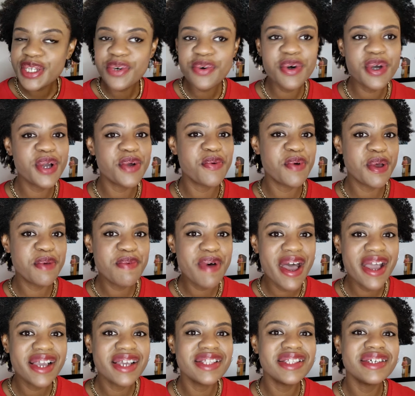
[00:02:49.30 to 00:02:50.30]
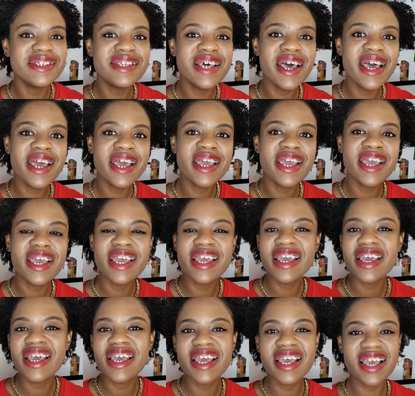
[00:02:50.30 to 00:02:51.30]
doing way back in the day,
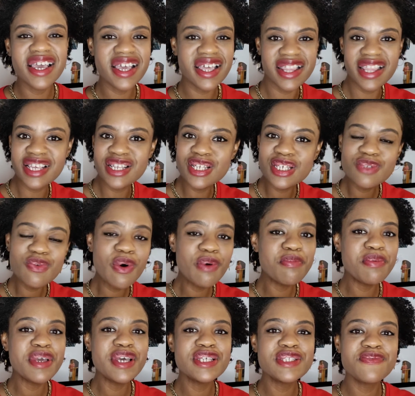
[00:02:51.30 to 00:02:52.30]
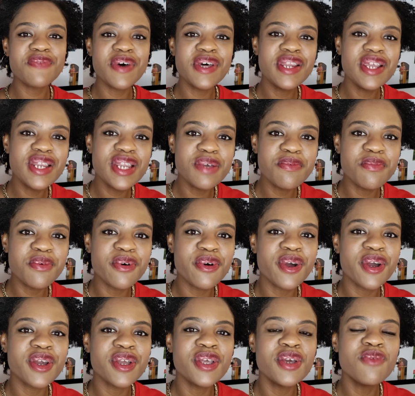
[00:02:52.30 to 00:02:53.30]
they just won't be as fun
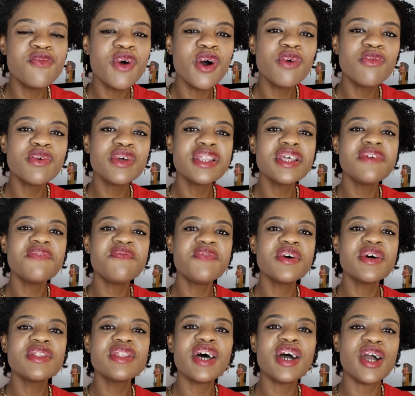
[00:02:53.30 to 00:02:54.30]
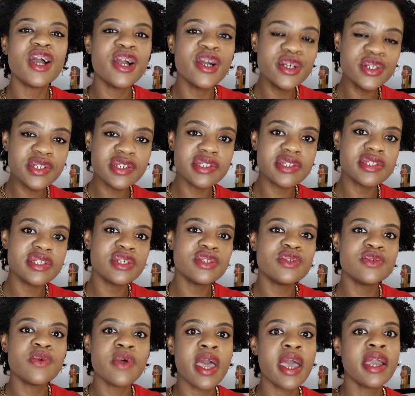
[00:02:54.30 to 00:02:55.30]
anymore. You won't really feel the urgency
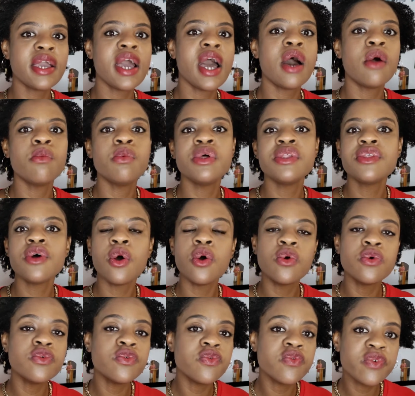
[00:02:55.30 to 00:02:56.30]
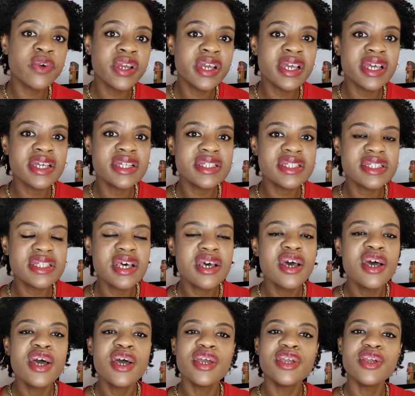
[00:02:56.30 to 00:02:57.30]
to hang out with old friends.
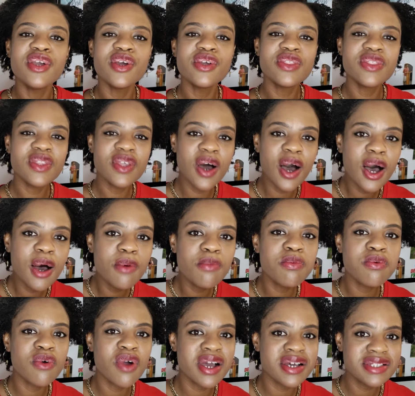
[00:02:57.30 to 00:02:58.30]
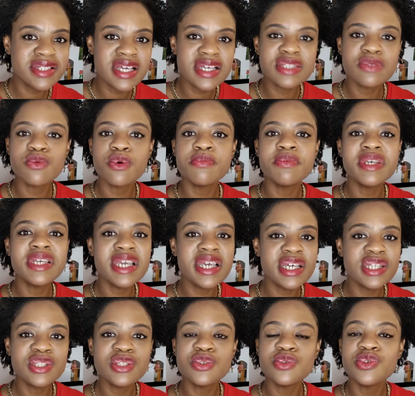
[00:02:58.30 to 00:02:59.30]
Your thought process will
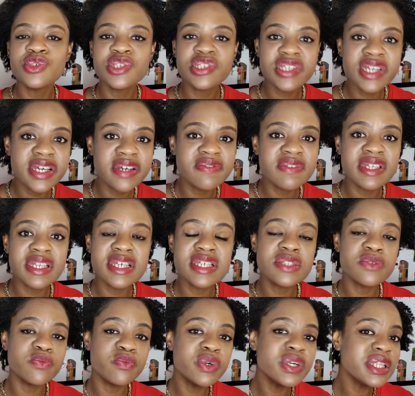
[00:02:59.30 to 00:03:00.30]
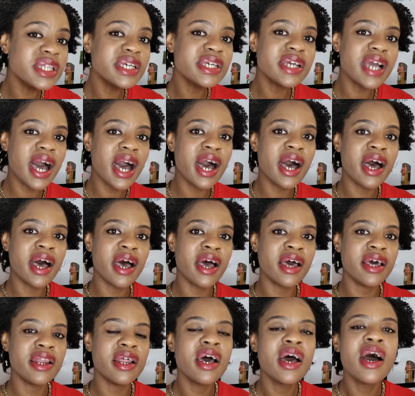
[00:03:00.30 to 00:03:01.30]
begin to shift. And it's really God